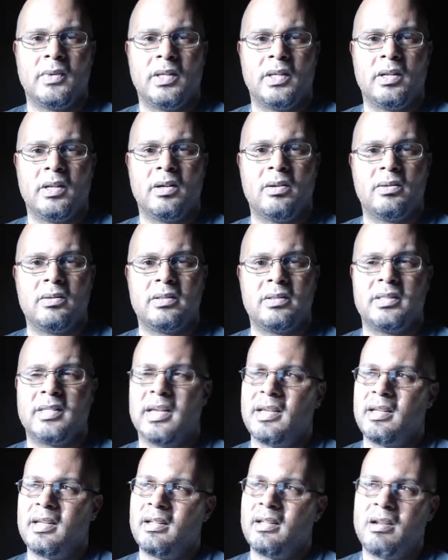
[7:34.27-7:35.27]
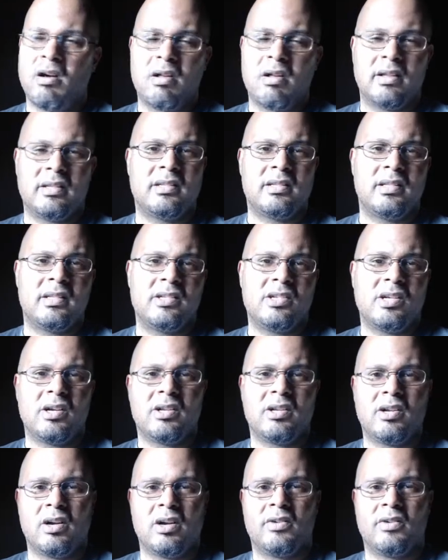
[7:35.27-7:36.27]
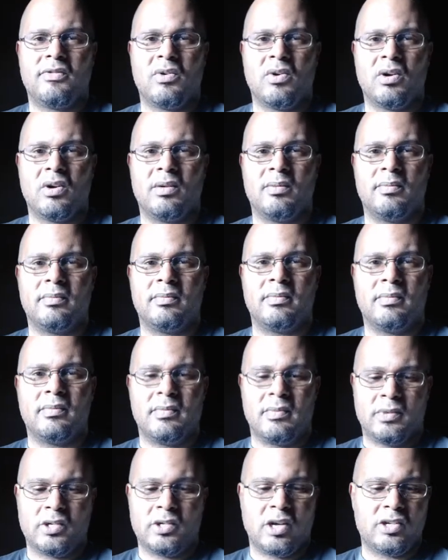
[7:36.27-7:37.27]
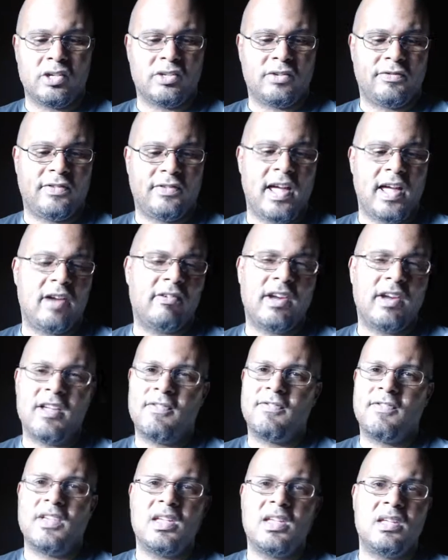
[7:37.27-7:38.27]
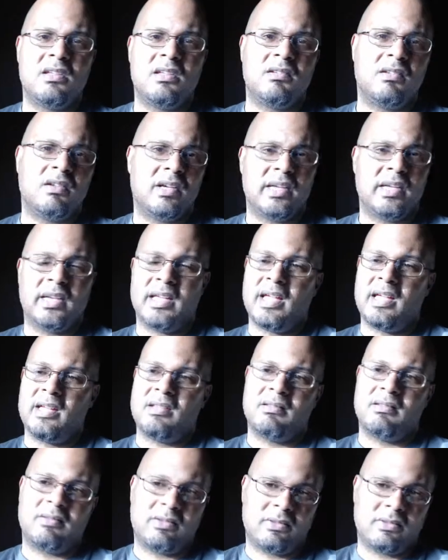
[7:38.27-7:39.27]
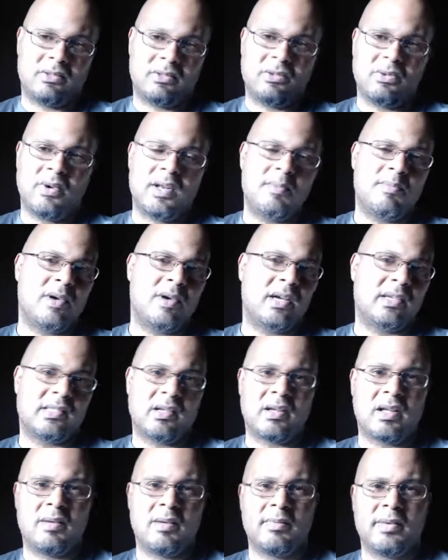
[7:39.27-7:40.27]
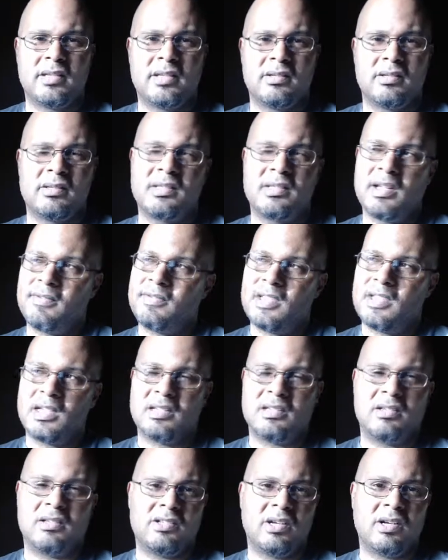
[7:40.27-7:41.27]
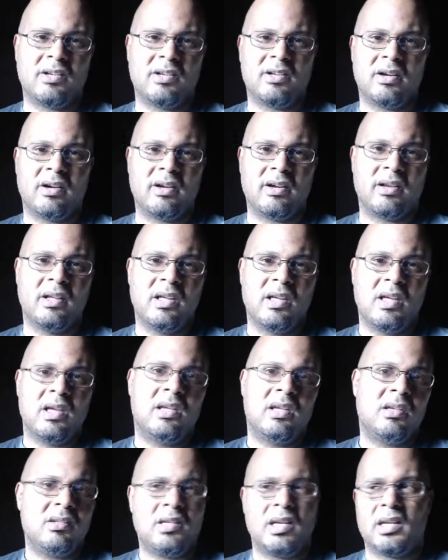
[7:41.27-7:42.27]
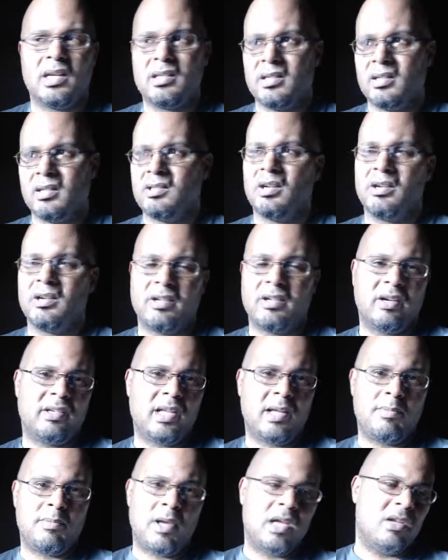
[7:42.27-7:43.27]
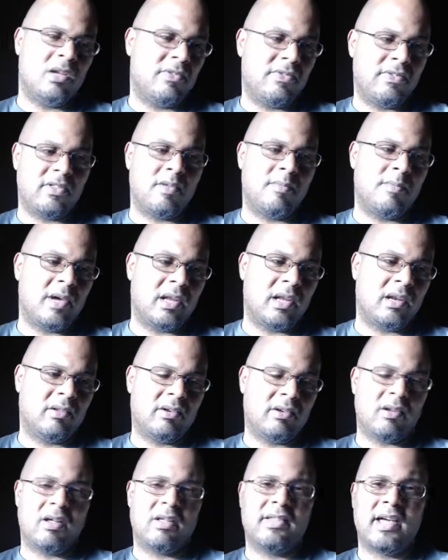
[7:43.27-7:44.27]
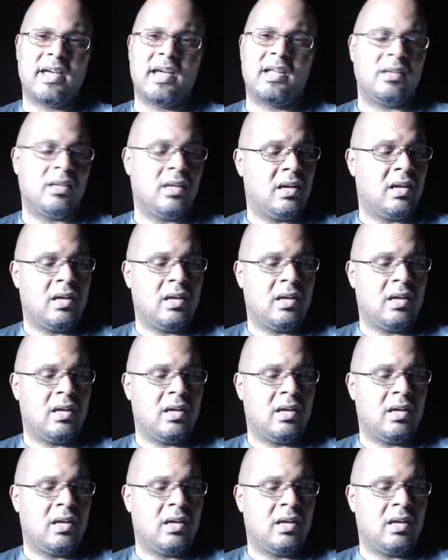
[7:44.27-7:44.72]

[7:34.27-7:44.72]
You know, take it and haul it to the junkyard for them. Charge a flat rate fee, you know, at $20, I'll come get your stuff, take it to the junkyard. You take it to the junkyard, they pay you for the metal and all that, and